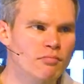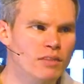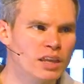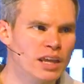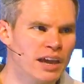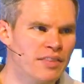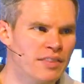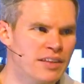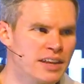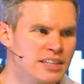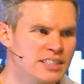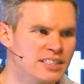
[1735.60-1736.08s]

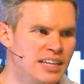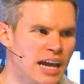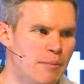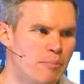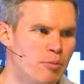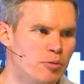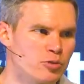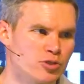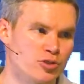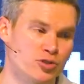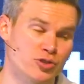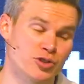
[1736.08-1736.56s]
And the
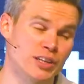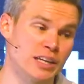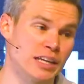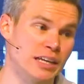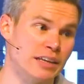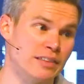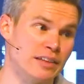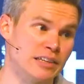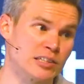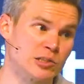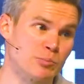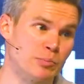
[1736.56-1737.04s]
disciples are sitting
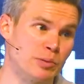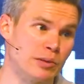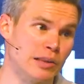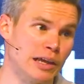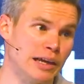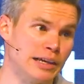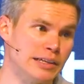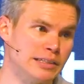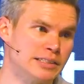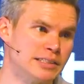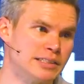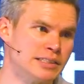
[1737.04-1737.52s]
in this
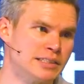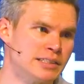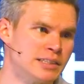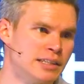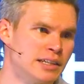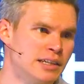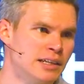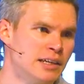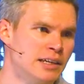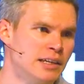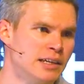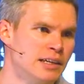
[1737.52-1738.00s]
place.
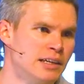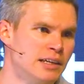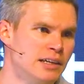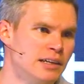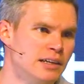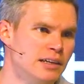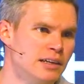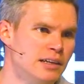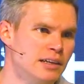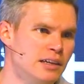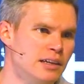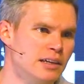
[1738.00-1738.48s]

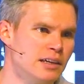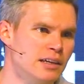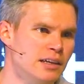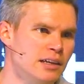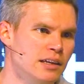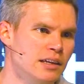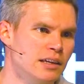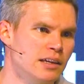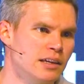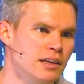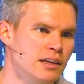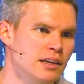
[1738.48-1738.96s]

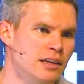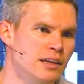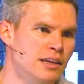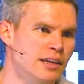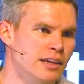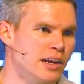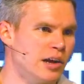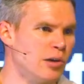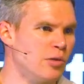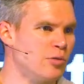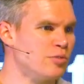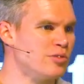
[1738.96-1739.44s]

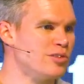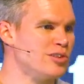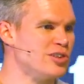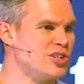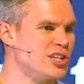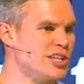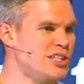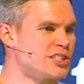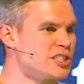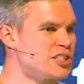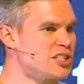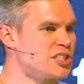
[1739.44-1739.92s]
You know,
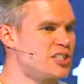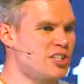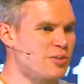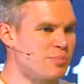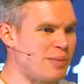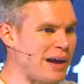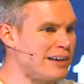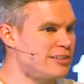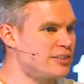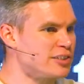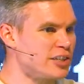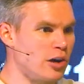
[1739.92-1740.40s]
Jesus is
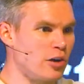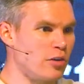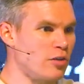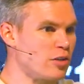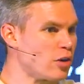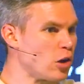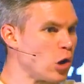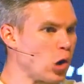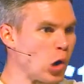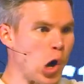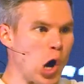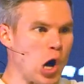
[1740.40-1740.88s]
about to go to
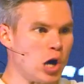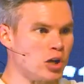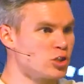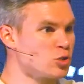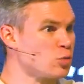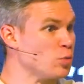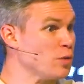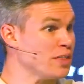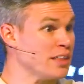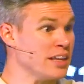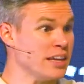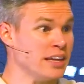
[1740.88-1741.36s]
the cross
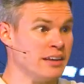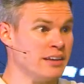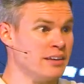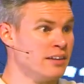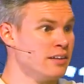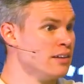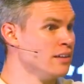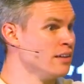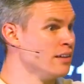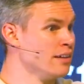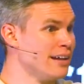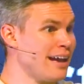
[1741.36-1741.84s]

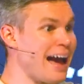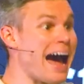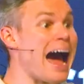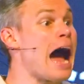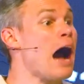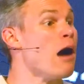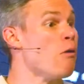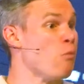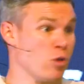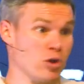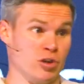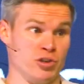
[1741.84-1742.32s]
within
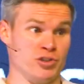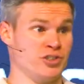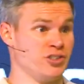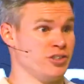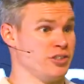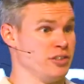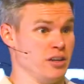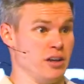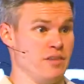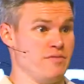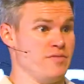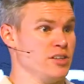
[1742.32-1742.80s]
hours
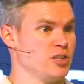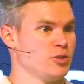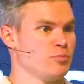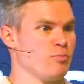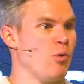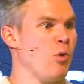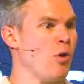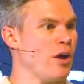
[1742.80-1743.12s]
of this point.